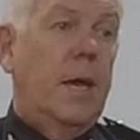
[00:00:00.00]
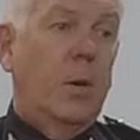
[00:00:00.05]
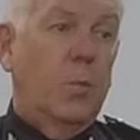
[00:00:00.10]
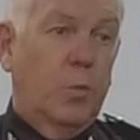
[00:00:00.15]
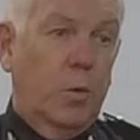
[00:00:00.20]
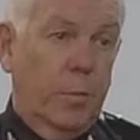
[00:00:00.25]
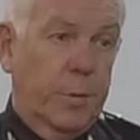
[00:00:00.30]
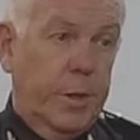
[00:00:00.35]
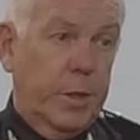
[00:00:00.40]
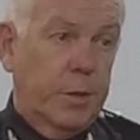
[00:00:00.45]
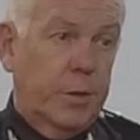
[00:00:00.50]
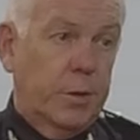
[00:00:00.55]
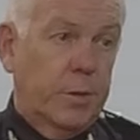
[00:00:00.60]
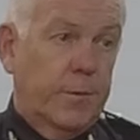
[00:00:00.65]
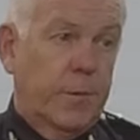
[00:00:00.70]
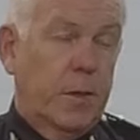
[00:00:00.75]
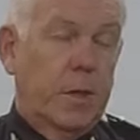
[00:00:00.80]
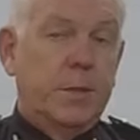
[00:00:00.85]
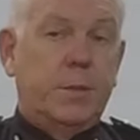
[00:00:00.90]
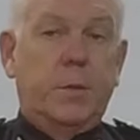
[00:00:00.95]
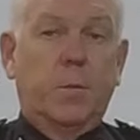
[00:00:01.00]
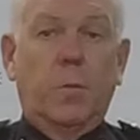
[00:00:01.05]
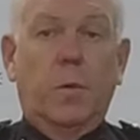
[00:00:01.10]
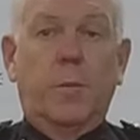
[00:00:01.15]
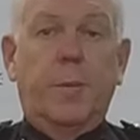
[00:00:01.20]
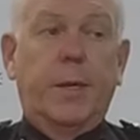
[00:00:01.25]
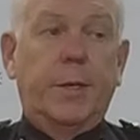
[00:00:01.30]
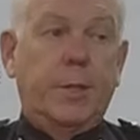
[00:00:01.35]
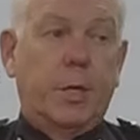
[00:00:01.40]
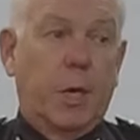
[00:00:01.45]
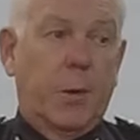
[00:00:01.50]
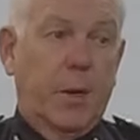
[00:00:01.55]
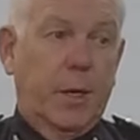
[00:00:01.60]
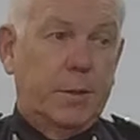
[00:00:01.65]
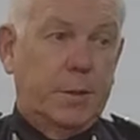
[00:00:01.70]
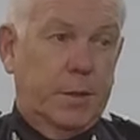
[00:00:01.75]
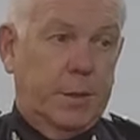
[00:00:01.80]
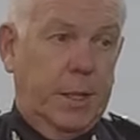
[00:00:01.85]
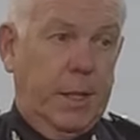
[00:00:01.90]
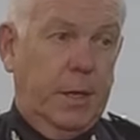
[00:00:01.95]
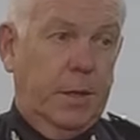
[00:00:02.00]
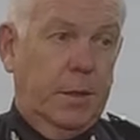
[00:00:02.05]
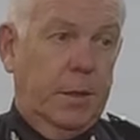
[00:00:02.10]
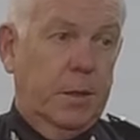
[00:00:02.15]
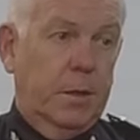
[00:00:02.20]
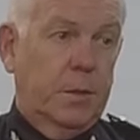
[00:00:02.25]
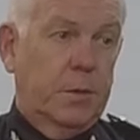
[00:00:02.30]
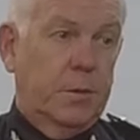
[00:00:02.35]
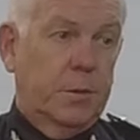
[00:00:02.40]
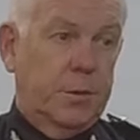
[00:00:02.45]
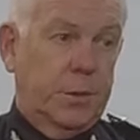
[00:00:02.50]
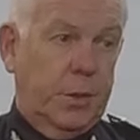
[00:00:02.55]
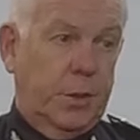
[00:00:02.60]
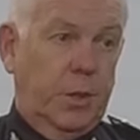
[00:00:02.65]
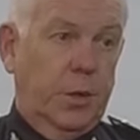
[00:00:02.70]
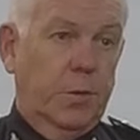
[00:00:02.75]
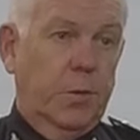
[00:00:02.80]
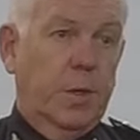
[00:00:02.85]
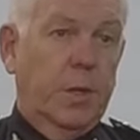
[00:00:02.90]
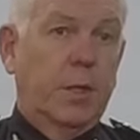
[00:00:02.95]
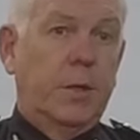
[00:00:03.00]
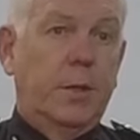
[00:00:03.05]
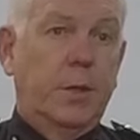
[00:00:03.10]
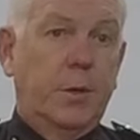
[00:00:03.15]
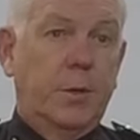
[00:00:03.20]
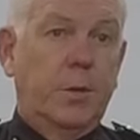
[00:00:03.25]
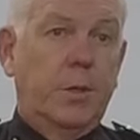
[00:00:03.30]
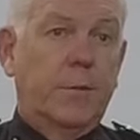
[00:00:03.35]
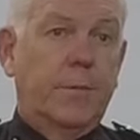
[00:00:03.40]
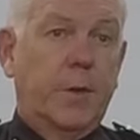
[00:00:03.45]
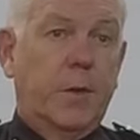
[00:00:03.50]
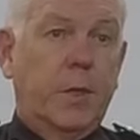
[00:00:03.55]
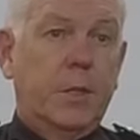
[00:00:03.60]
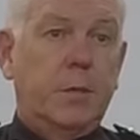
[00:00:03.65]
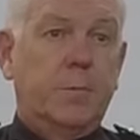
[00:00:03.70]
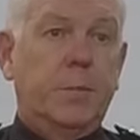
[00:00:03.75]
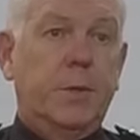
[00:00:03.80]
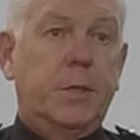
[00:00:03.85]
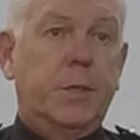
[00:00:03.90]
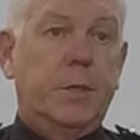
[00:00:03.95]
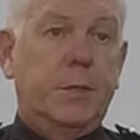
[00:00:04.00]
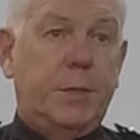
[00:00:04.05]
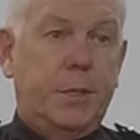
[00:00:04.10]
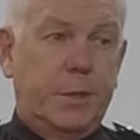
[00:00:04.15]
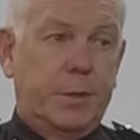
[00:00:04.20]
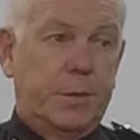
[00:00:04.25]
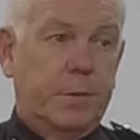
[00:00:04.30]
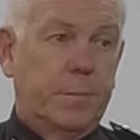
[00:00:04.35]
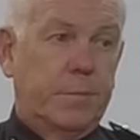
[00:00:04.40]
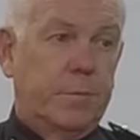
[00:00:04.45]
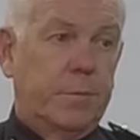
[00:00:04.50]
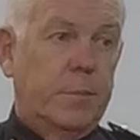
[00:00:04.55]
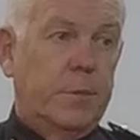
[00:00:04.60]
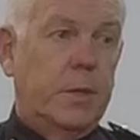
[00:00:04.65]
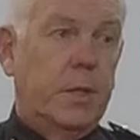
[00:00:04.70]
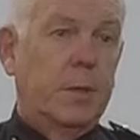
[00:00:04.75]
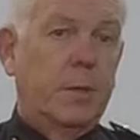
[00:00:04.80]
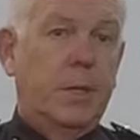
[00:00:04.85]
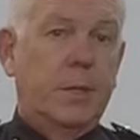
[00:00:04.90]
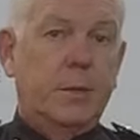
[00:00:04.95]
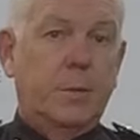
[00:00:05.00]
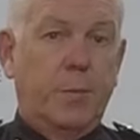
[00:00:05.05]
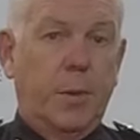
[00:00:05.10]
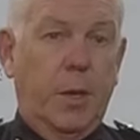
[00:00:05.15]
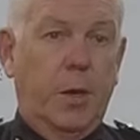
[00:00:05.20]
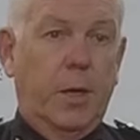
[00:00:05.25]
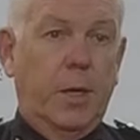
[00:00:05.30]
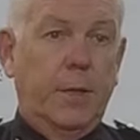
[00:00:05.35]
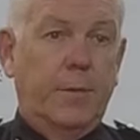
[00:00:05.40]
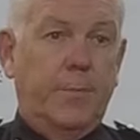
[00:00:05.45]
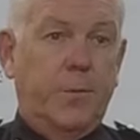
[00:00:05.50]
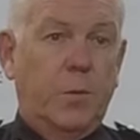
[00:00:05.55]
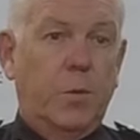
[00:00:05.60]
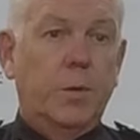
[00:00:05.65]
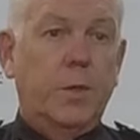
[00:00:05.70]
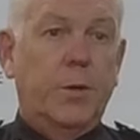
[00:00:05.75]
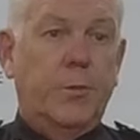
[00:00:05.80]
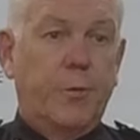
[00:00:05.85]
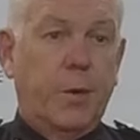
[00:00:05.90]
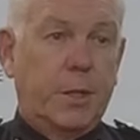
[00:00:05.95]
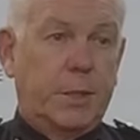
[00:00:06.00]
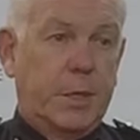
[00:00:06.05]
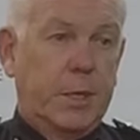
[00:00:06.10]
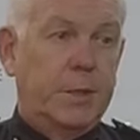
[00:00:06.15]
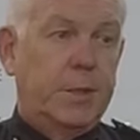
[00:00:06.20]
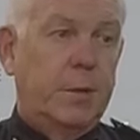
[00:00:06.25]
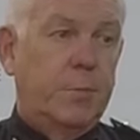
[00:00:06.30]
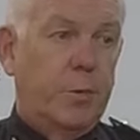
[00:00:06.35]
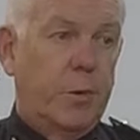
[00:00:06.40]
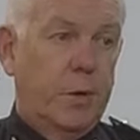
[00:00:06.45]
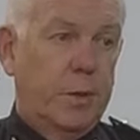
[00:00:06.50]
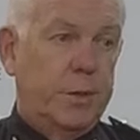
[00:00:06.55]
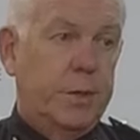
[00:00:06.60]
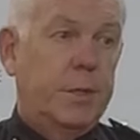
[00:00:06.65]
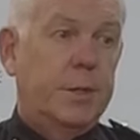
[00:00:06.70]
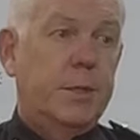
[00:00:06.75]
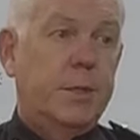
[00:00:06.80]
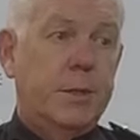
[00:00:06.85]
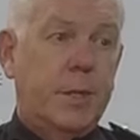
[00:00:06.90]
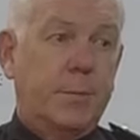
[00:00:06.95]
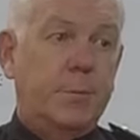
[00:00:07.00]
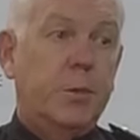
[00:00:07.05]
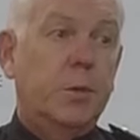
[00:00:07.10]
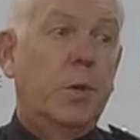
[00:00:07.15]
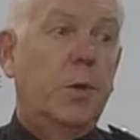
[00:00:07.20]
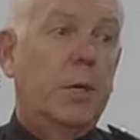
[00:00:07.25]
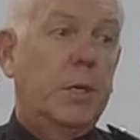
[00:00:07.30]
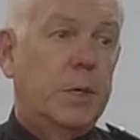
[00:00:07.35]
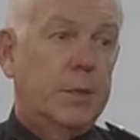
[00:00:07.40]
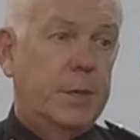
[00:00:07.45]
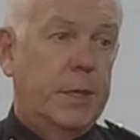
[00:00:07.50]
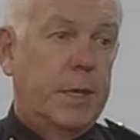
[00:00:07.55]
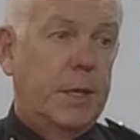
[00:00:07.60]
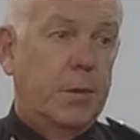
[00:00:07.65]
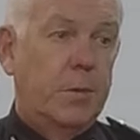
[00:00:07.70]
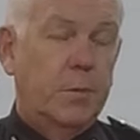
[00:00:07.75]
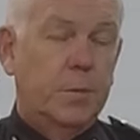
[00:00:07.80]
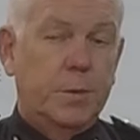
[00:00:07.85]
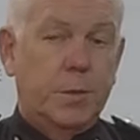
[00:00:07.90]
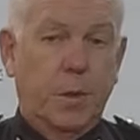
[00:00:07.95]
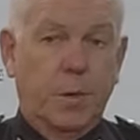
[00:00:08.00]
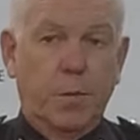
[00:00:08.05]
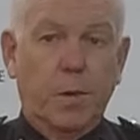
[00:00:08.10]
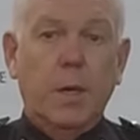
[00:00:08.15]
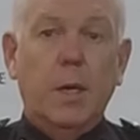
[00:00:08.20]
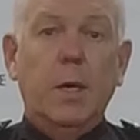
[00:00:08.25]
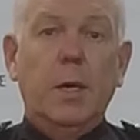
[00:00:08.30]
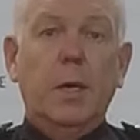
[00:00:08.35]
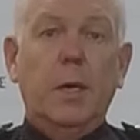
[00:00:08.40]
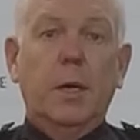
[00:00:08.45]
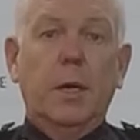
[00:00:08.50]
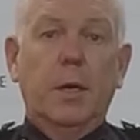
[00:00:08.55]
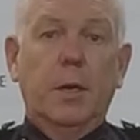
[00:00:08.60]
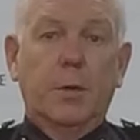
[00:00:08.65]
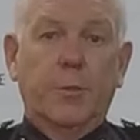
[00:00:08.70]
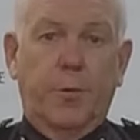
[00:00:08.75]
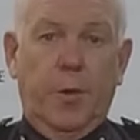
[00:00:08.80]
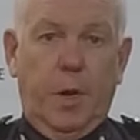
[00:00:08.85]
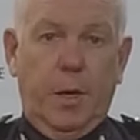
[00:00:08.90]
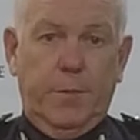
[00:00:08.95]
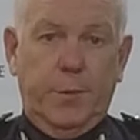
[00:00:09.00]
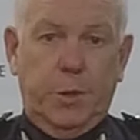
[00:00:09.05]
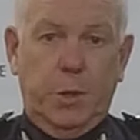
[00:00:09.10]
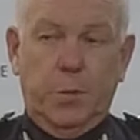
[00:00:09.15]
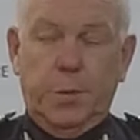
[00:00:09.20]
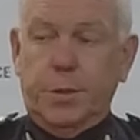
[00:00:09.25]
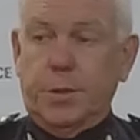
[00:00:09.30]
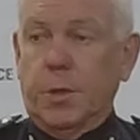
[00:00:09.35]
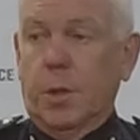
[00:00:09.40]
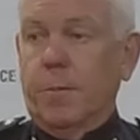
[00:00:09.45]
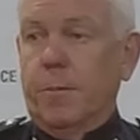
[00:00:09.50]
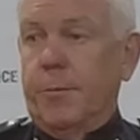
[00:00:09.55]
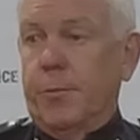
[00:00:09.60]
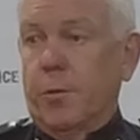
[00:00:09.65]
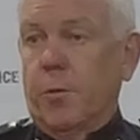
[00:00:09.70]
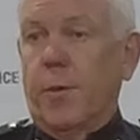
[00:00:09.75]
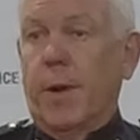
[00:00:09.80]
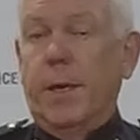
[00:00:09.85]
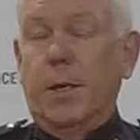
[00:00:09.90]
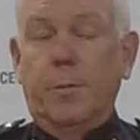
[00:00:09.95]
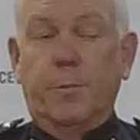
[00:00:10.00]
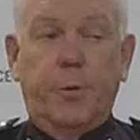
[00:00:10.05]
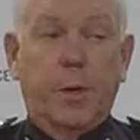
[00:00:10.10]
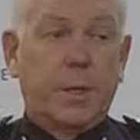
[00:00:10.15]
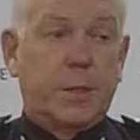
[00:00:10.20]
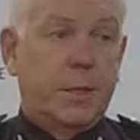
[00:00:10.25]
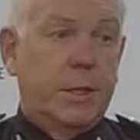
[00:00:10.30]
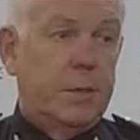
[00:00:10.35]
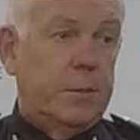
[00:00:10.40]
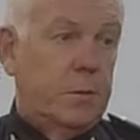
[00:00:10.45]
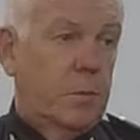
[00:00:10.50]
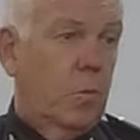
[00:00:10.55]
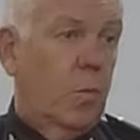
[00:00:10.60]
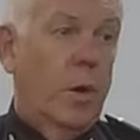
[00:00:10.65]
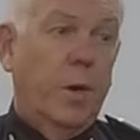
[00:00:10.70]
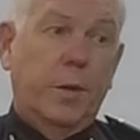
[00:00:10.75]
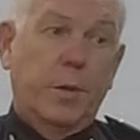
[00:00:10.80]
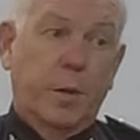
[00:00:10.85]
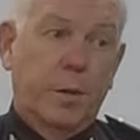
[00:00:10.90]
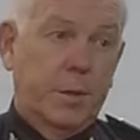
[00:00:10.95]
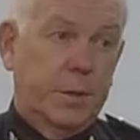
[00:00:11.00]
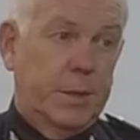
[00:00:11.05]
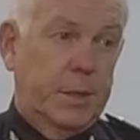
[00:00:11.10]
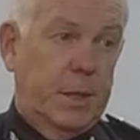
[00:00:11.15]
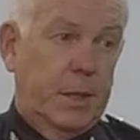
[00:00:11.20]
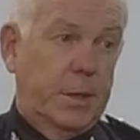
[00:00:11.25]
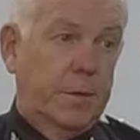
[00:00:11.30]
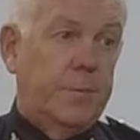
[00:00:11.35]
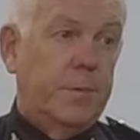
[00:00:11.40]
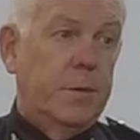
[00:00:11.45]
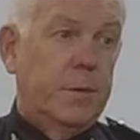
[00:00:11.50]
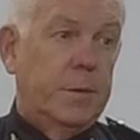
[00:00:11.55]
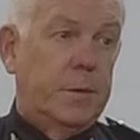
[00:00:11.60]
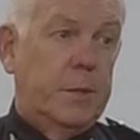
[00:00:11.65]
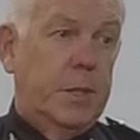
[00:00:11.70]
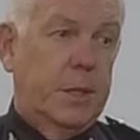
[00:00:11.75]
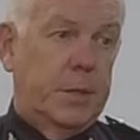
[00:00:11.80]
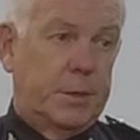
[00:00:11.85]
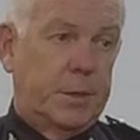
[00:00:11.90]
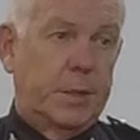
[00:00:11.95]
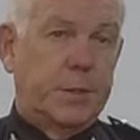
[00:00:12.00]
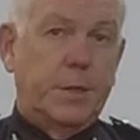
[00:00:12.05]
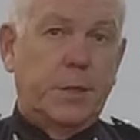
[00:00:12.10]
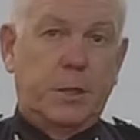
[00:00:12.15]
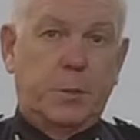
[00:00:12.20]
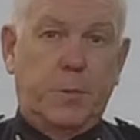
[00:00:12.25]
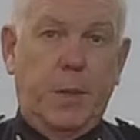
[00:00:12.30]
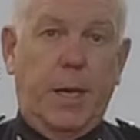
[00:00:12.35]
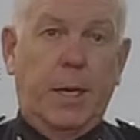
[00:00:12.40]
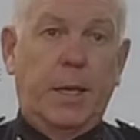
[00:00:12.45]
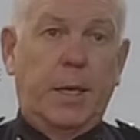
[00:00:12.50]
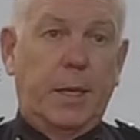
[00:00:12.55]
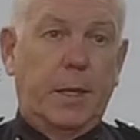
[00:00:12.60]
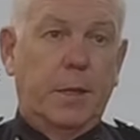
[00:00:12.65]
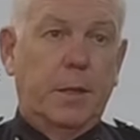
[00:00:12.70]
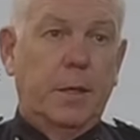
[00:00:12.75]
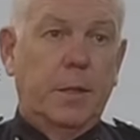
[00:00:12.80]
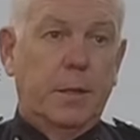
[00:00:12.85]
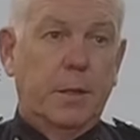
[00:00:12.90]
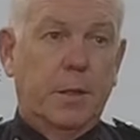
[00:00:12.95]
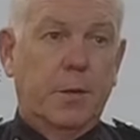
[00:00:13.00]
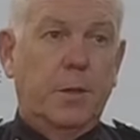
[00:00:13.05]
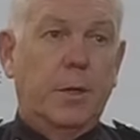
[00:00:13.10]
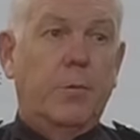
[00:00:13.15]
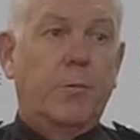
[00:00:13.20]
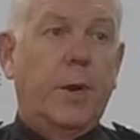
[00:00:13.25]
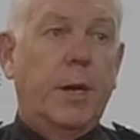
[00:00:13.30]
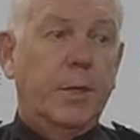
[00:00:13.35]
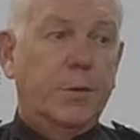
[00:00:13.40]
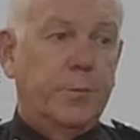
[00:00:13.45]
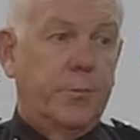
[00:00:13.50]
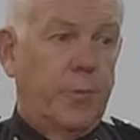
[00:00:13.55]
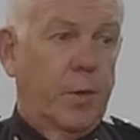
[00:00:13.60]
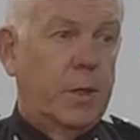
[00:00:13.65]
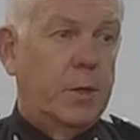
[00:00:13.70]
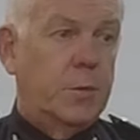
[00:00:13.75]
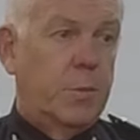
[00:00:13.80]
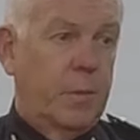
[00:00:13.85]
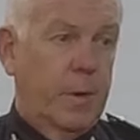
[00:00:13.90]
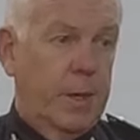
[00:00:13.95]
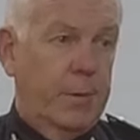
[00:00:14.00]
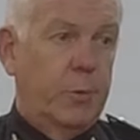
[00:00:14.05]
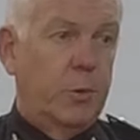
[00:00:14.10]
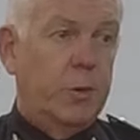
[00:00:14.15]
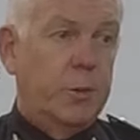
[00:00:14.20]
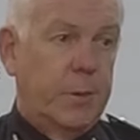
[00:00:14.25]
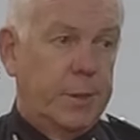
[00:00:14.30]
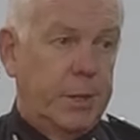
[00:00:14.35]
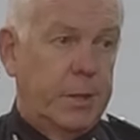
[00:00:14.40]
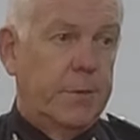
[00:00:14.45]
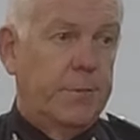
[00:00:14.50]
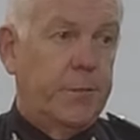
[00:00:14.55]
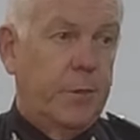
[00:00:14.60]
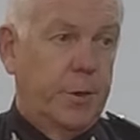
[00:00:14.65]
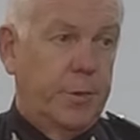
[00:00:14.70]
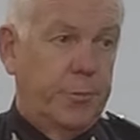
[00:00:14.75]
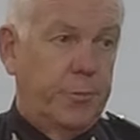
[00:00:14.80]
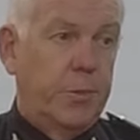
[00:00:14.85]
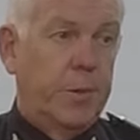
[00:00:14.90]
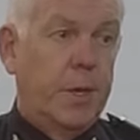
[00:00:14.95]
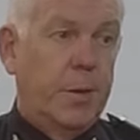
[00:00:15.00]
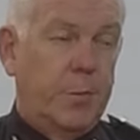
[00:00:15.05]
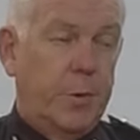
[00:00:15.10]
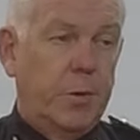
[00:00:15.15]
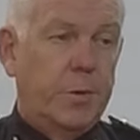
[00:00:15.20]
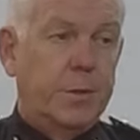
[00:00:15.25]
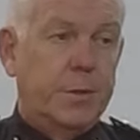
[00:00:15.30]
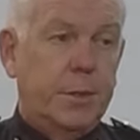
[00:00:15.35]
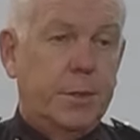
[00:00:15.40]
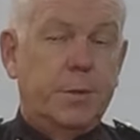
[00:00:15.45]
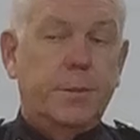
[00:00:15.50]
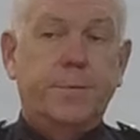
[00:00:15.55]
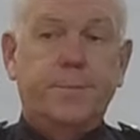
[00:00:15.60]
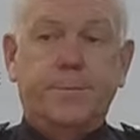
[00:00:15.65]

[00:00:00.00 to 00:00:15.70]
It will be a new device, and we're about to go out to tender to secure the new device, but the system that is applied for the drug testing process is absolutely identical. So drivers who are stopped for a random drug test won't notice any difference. It's just expanding the range of drugs we're able to identify through that process.